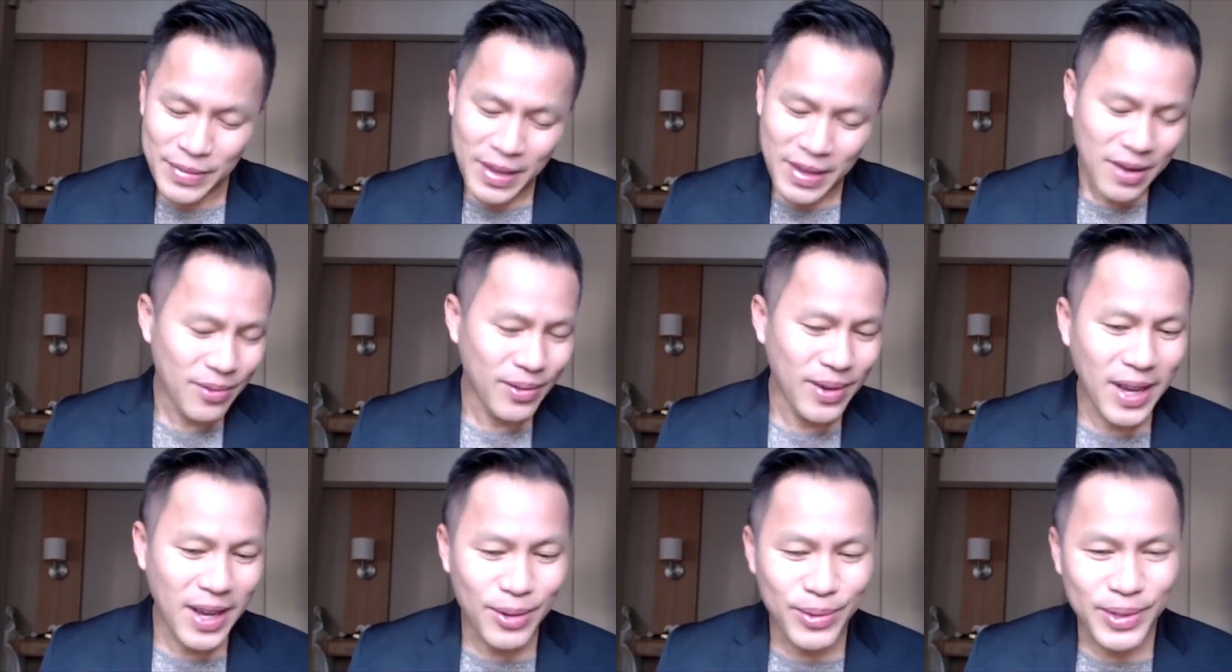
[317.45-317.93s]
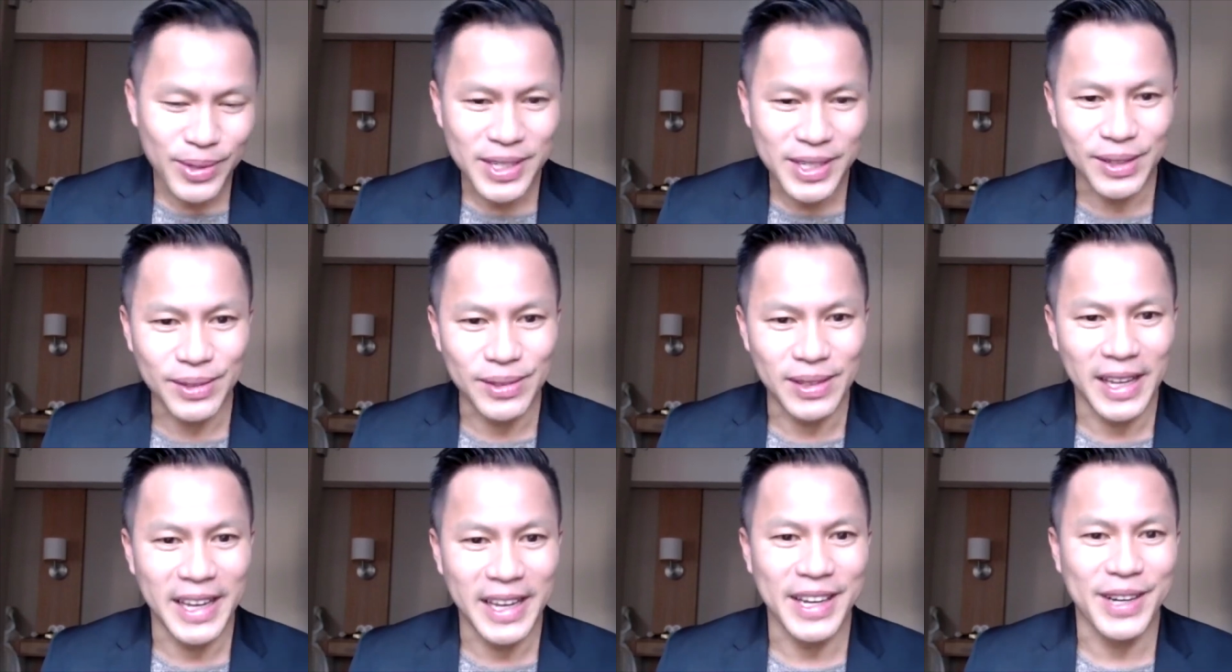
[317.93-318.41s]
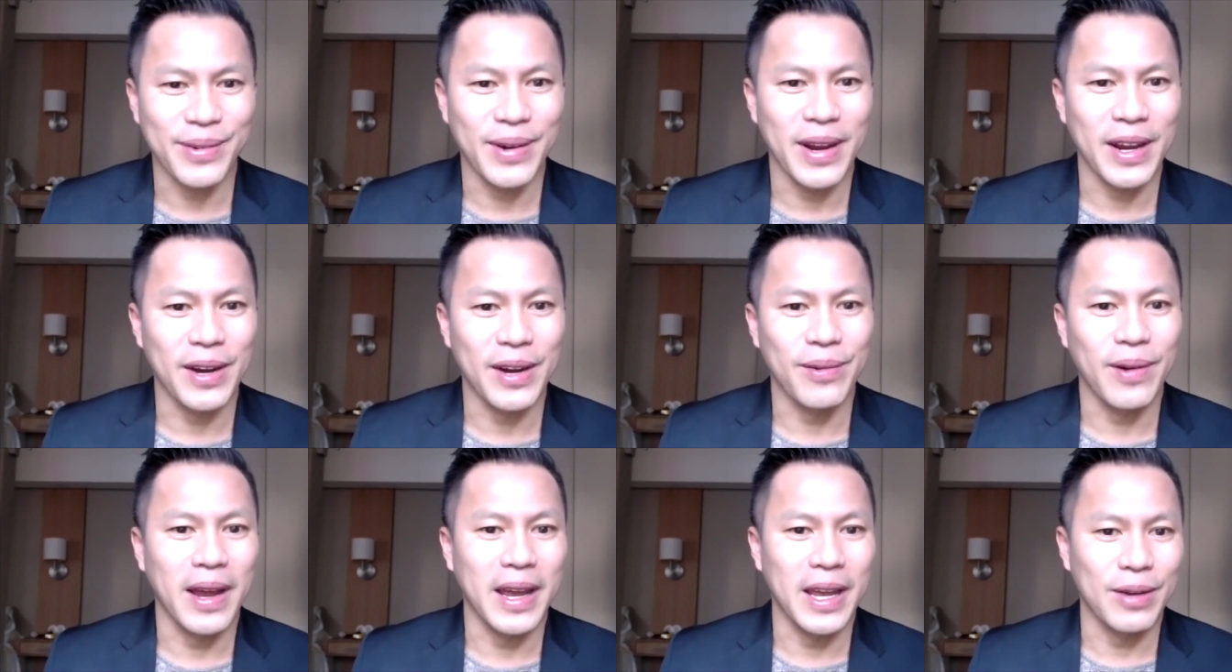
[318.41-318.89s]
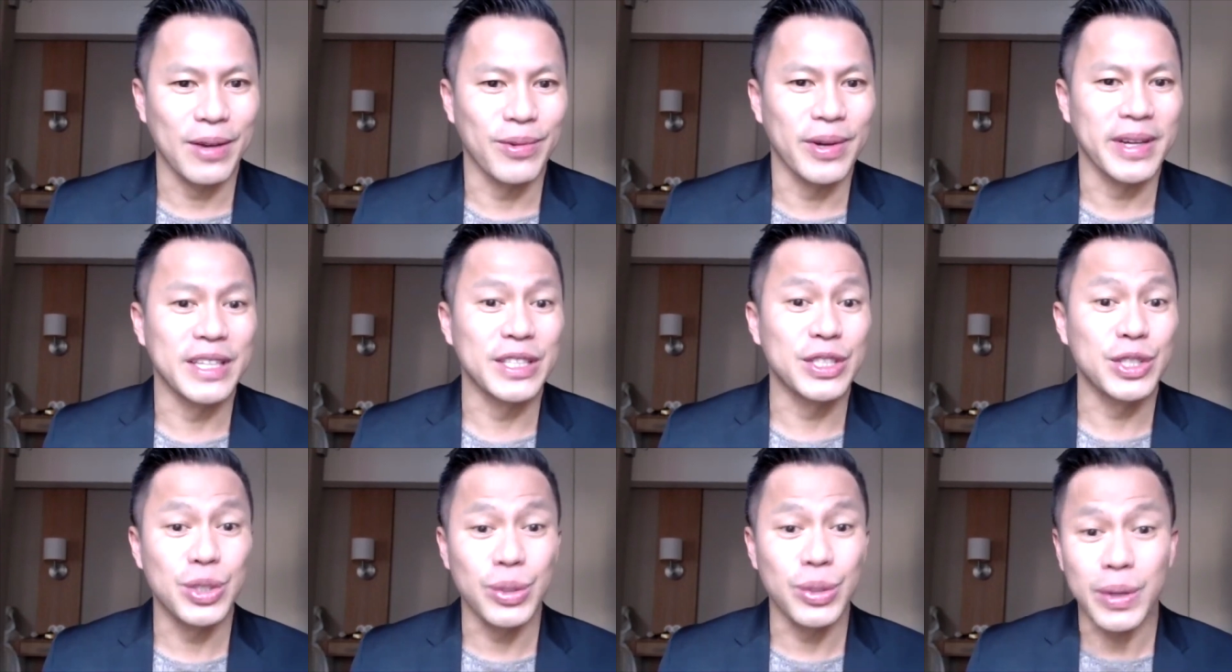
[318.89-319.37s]
well, we don't like Craig Wright and what
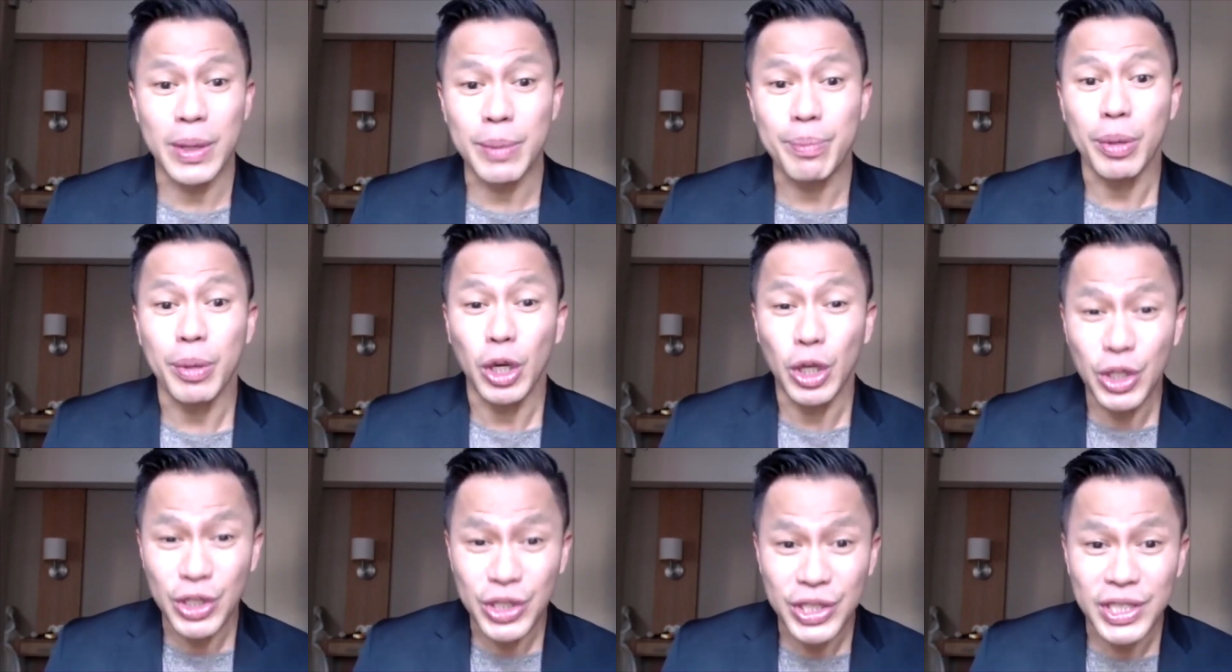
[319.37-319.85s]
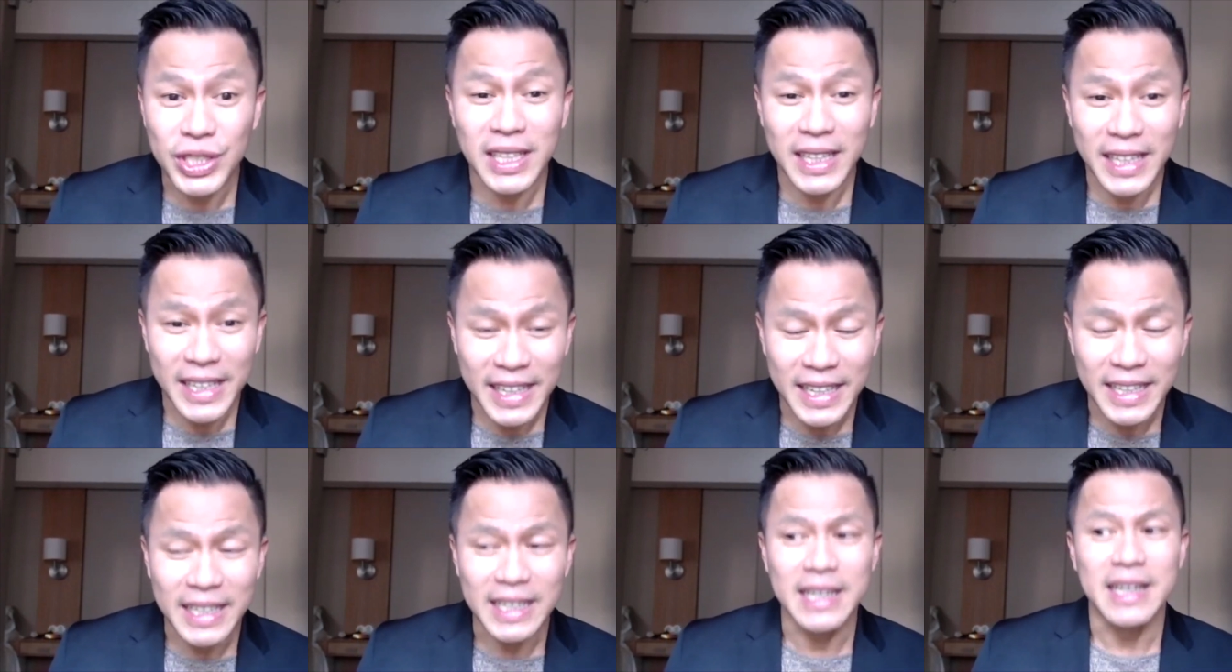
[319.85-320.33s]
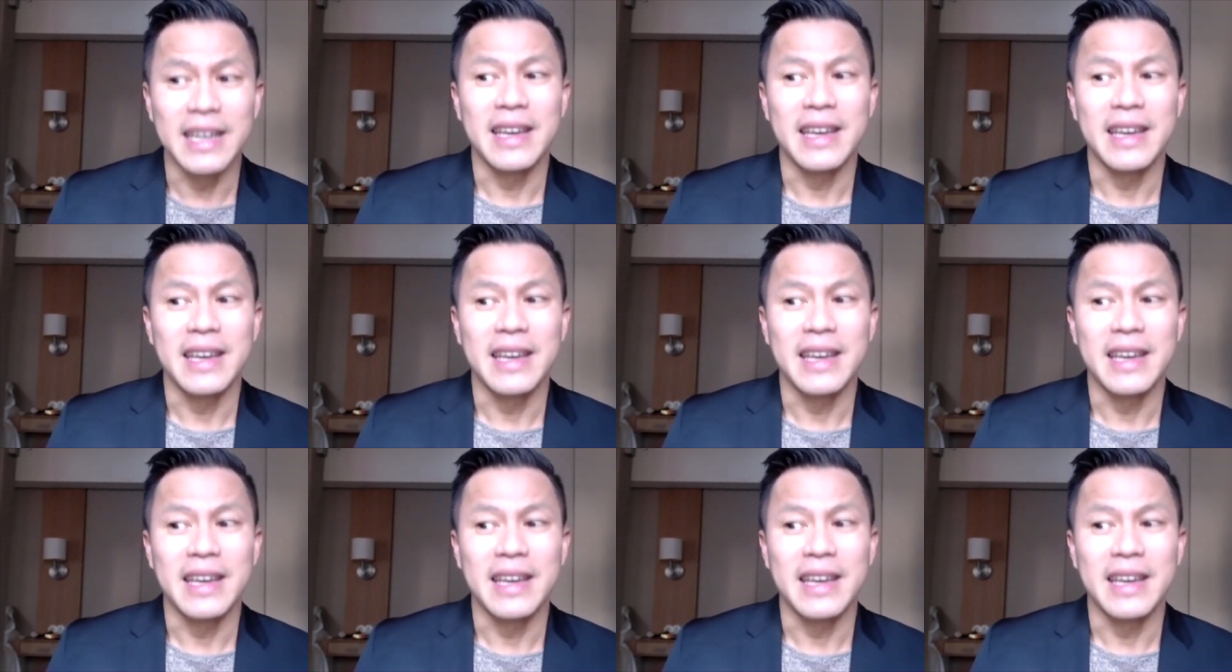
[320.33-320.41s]
he's doing personally,